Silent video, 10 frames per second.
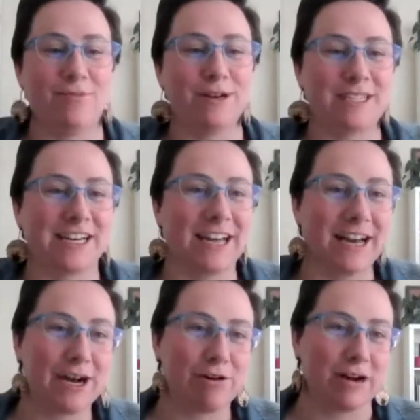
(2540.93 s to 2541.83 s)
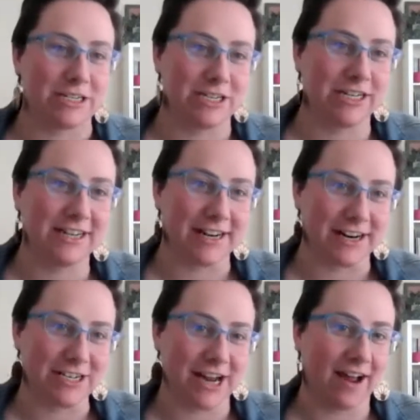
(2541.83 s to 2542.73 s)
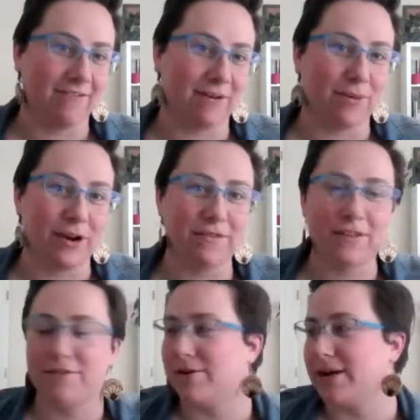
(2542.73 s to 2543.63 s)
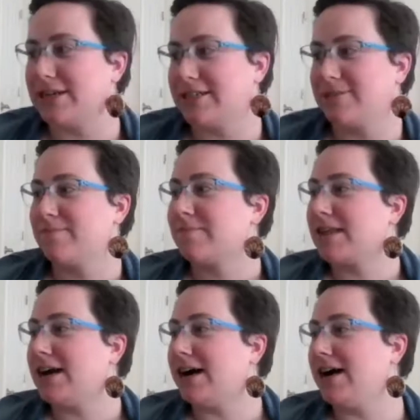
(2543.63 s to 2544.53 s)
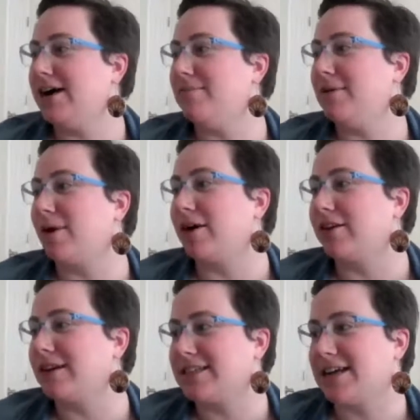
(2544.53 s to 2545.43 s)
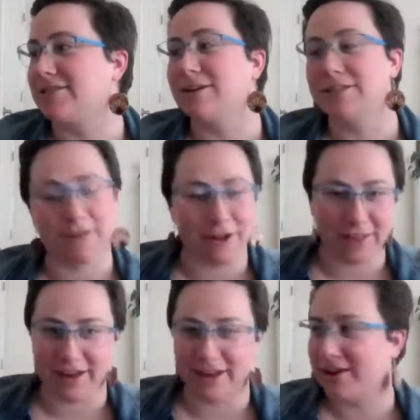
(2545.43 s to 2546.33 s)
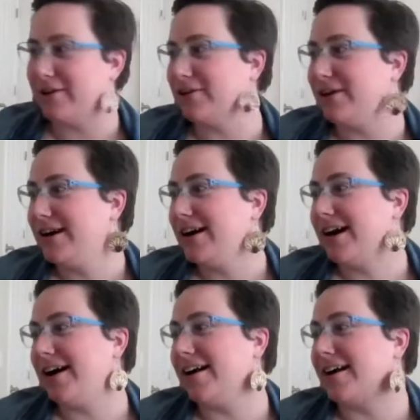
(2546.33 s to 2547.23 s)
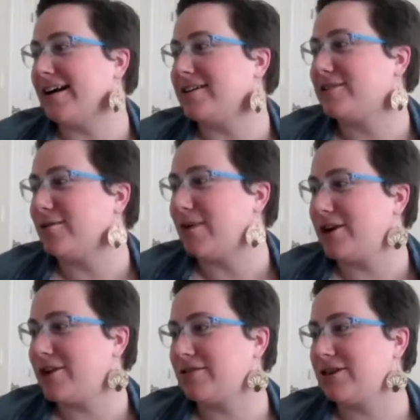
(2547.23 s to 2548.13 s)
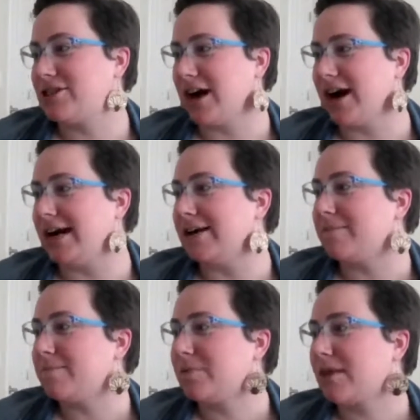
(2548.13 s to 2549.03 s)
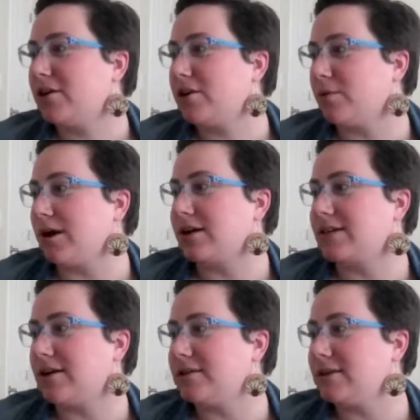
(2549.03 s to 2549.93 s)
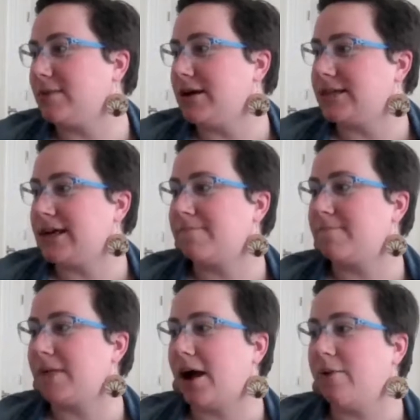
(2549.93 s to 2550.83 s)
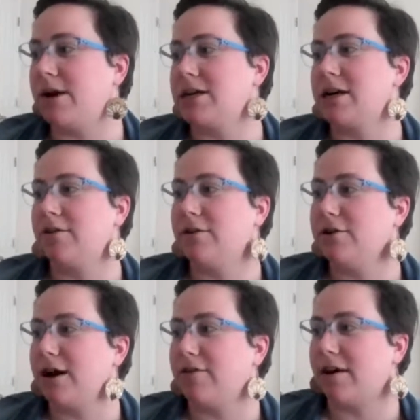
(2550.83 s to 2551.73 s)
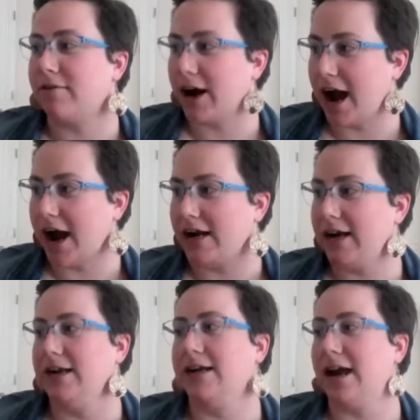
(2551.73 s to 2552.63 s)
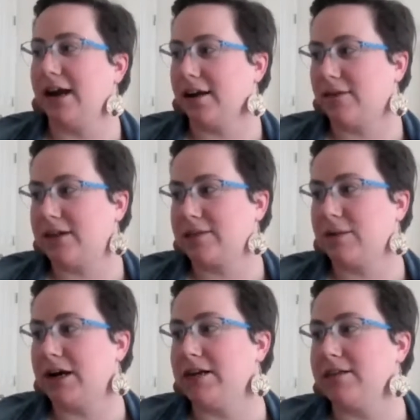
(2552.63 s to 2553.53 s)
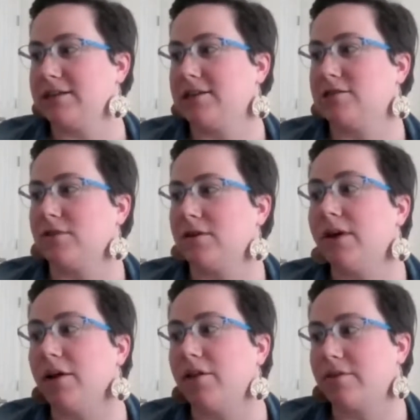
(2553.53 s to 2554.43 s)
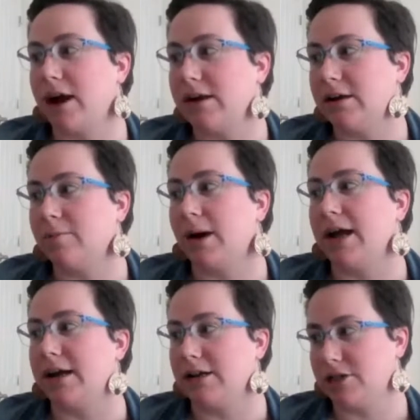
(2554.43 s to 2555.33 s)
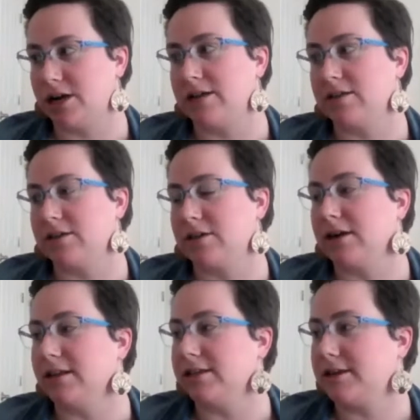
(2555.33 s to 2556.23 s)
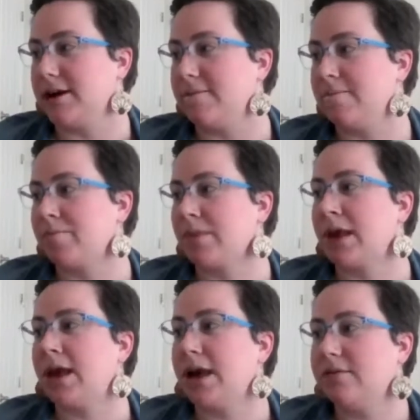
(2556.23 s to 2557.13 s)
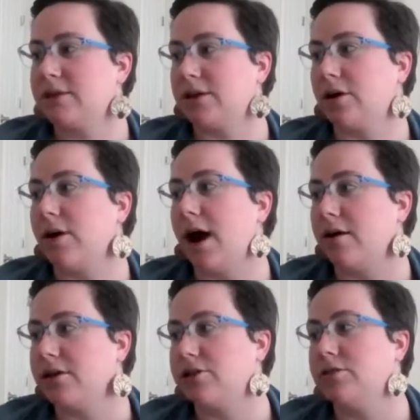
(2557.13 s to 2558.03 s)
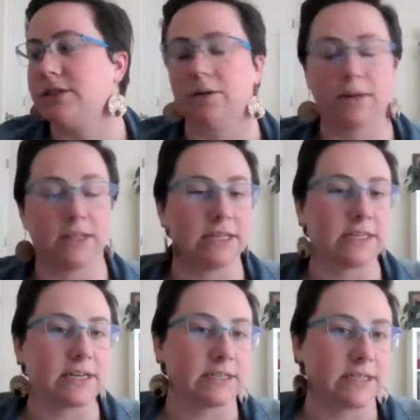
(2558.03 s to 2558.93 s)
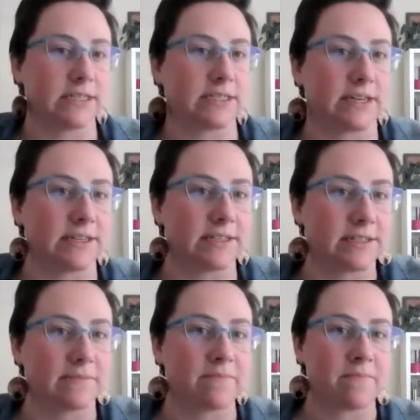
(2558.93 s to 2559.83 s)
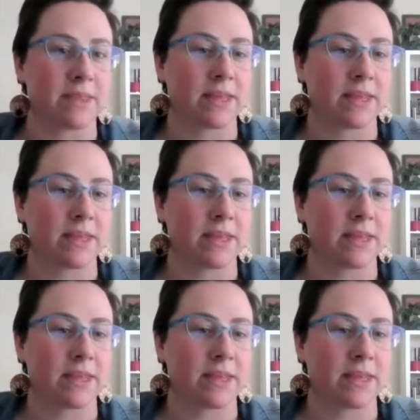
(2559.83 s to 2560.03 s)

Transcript: We did get a question in our chat from one of the viewers. Marley says, first of all, thank you guys so much for sharing. Your work sounds amazing. I wonder if you have ever had any negative experiences or felt threatened by any chance during this year. If so, how did you deal with these instances?